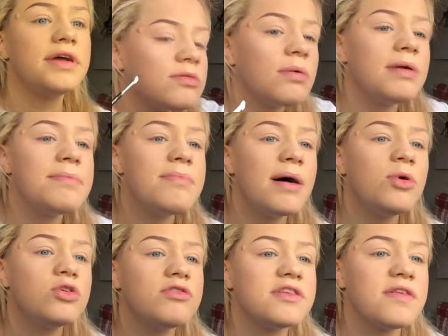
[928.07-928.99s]
Probably mum
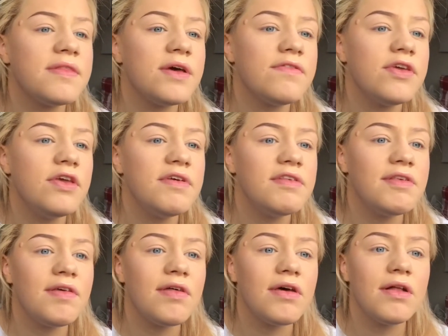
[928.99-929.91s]
ordering something off
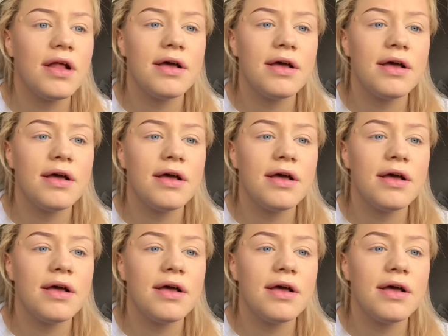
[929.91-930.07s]
QVC though.